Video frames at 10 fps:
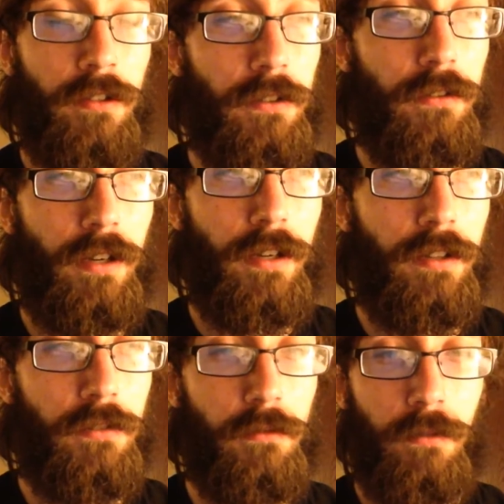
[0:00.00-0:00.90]
so I
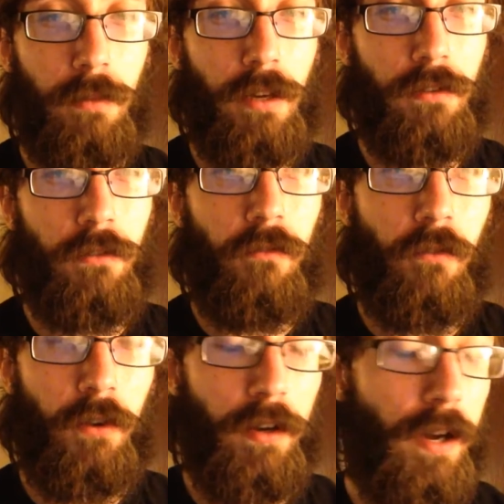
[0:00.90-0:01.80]
guess it was about
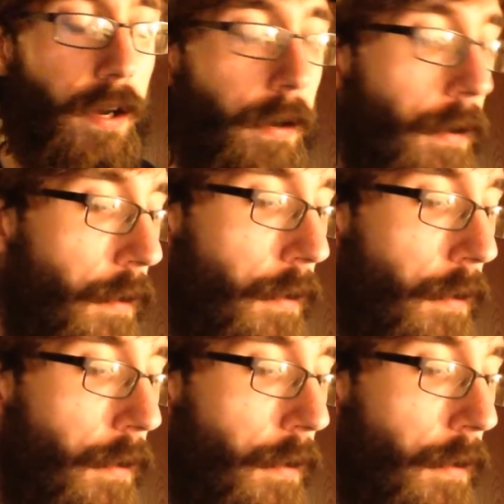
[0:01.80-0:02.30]
$2.49.